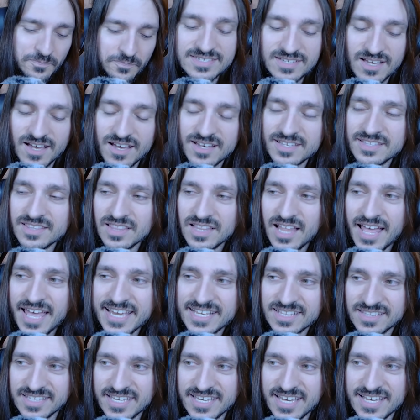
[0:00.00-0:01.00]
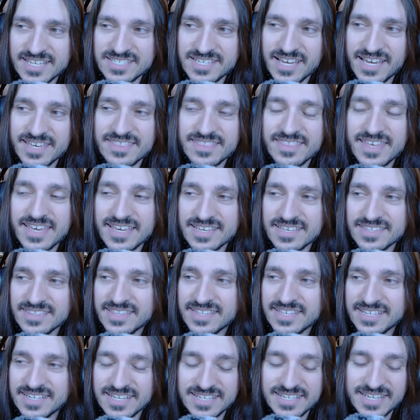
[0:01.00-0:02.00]
As unlikely as I
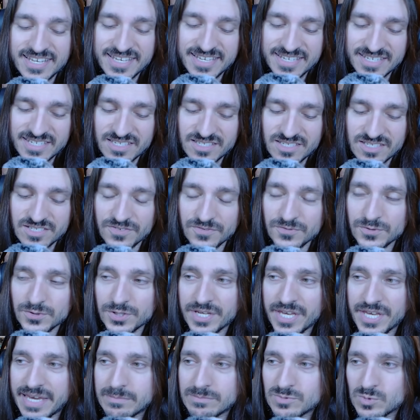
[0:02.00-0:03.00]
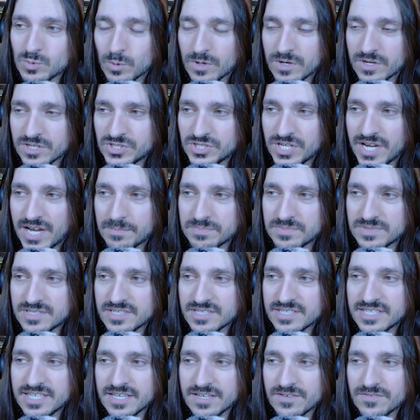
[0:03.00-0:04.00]
think that it is for Games
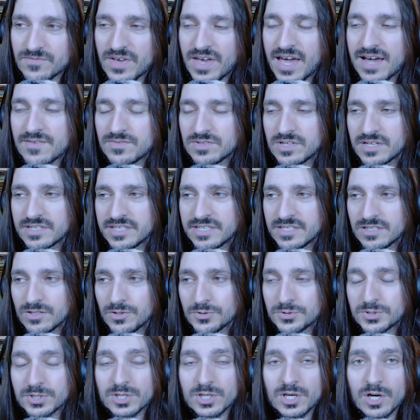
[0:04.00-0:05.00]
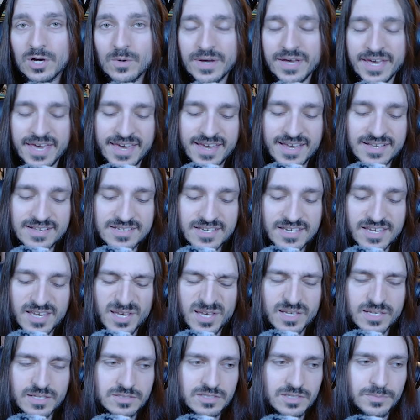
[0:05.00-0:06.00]
Workshop to give Avalon Hill the go-ahead
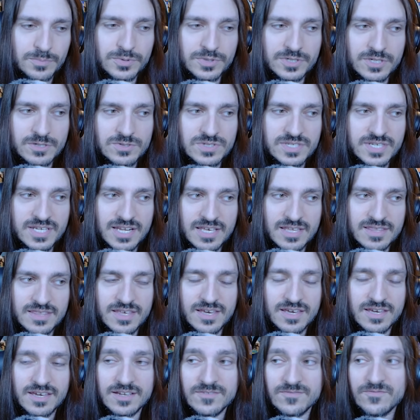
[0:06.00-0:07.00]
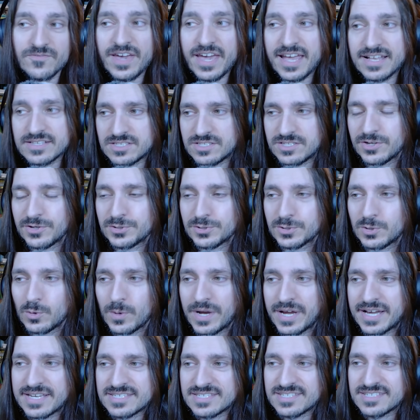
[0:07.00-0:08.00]
to produce anything advanced
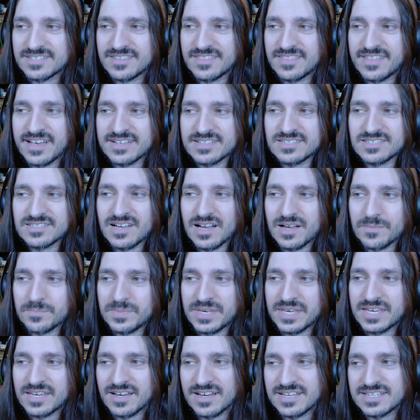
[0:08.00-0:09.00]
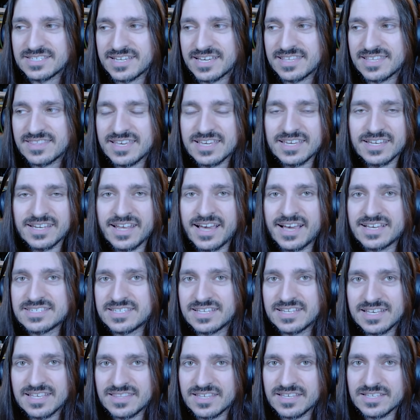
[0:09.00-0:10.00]
HeroQuest, that's not because I think it
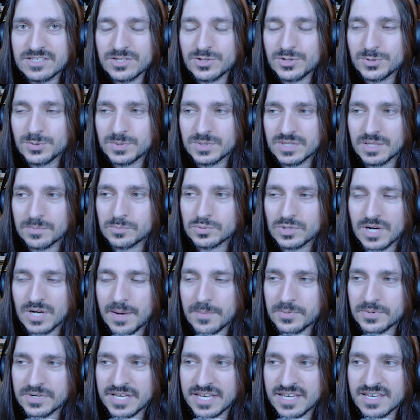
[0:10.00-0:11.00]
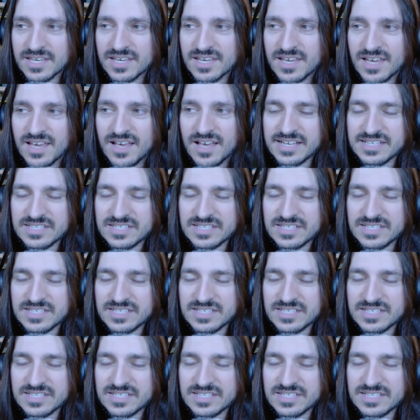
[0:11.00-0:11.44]
has anything to do with the property.